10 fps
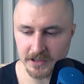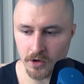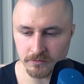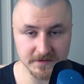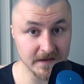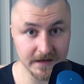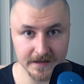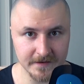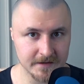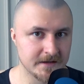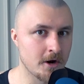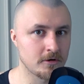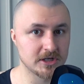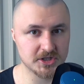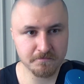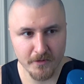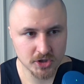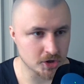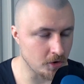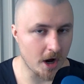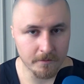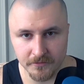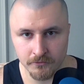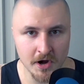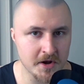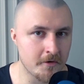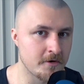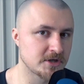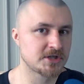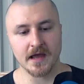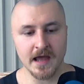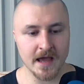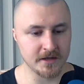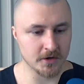you know, thinking that they are like special operators and,